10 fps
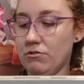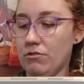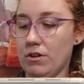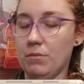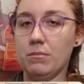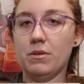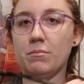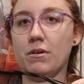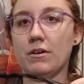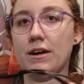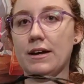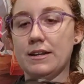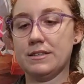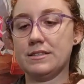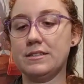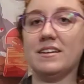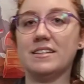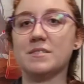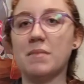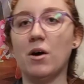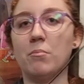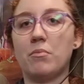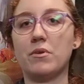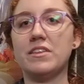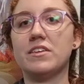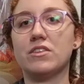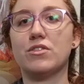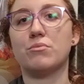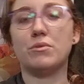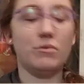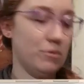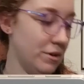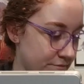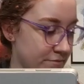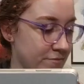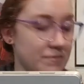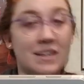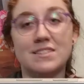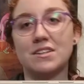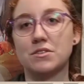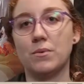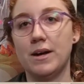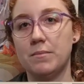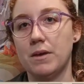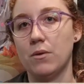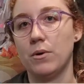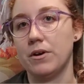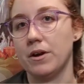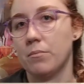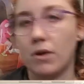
from bronchitis. Need some help breathing through. That's also why I'm not wearing a